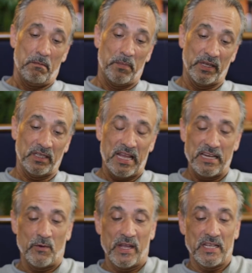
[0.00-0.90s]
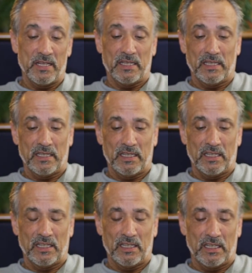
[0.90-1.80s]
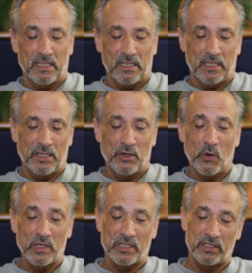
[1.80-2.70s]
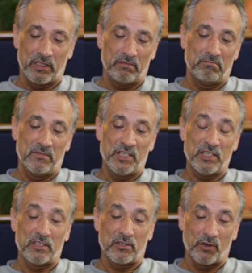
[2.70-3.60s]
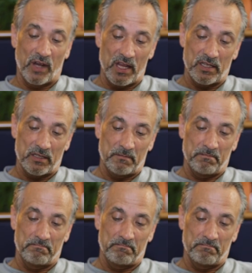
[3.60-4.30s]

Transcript: But anyway, notice that Jesus Christ